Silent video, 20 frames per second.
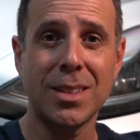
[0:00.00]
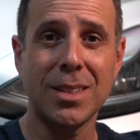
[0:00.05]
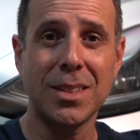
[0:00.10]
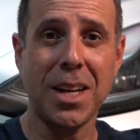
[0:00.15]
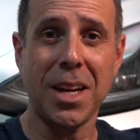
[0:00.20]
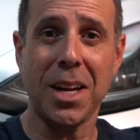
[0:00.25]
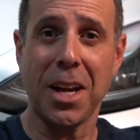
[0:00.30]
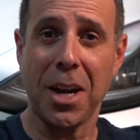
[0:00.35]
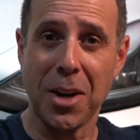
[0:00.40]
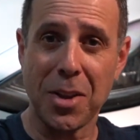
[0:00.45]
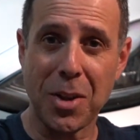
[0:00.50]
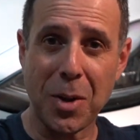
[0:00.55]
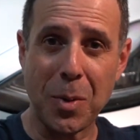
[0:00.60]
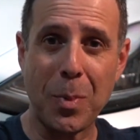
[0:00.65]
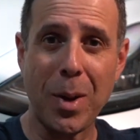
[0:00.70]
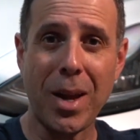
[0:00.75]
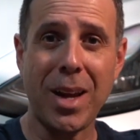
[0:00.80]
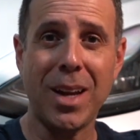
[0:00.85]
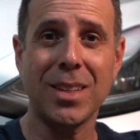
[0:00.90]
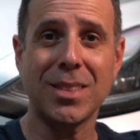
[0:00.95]
Take care of their
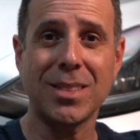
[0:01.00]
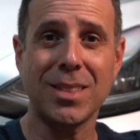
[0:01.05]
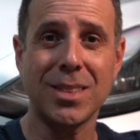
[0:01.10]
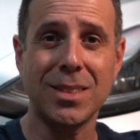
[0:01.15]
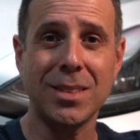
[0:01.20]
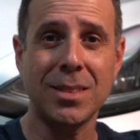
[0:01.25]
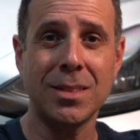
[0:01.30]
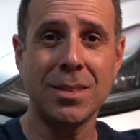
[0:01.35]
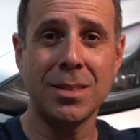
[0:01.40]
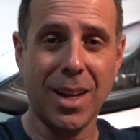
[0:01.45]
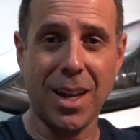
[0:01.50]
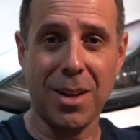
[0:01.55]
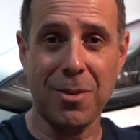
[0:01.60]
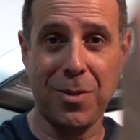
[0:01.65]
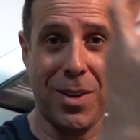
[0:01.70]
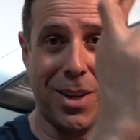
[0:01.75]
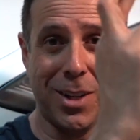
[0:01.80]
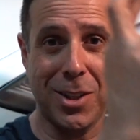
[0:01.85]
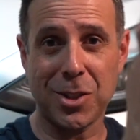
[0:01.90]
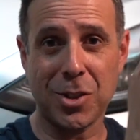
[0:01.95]
paint, and
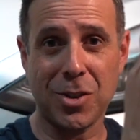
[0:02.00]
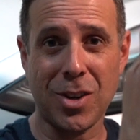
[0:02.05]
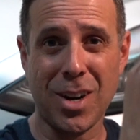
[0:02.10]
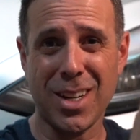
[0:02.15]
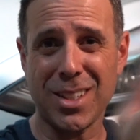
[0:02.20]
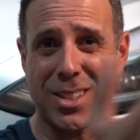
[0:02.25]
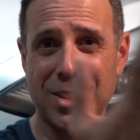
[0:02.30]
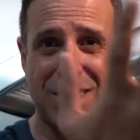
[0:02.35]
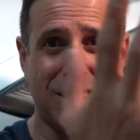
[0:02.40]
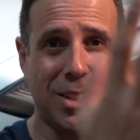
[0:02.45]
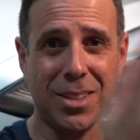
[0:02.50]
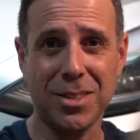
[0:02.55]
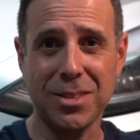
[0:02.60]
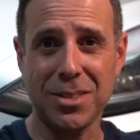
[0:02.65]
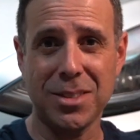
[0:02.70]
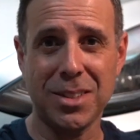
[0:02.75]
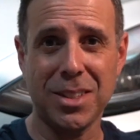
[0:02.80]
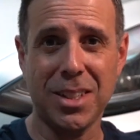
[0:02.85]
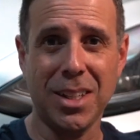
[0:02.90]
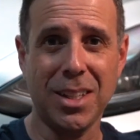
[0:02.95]
fingers crossed you
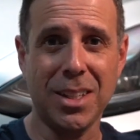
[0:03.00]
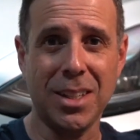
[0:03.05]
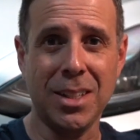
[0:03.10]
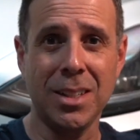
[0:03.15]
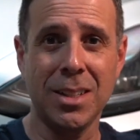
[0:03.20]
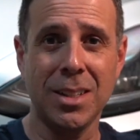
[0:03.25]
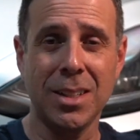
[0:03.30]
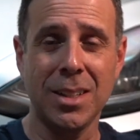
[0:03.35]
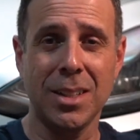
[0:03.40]
don't get a